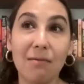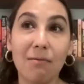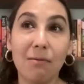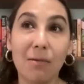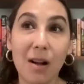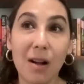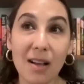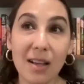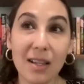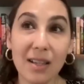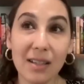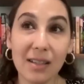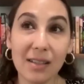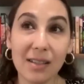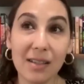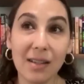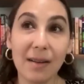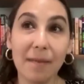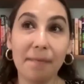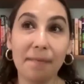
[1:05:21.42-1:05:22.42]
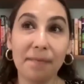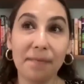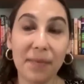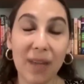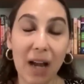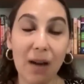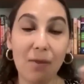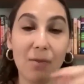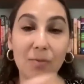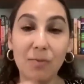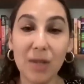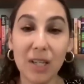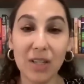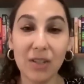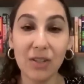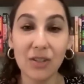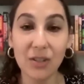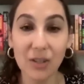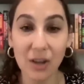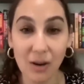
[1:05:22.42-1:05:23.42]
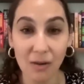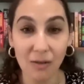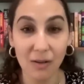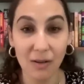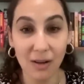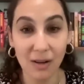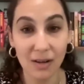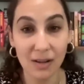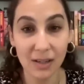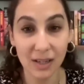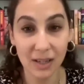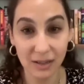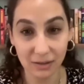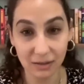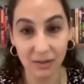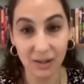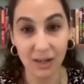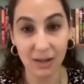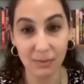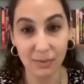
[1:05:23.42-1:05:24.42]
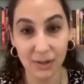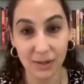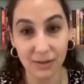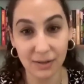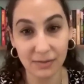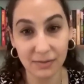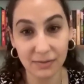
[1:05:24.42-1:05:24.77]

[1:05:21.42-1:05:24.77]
was, that would be so incredible.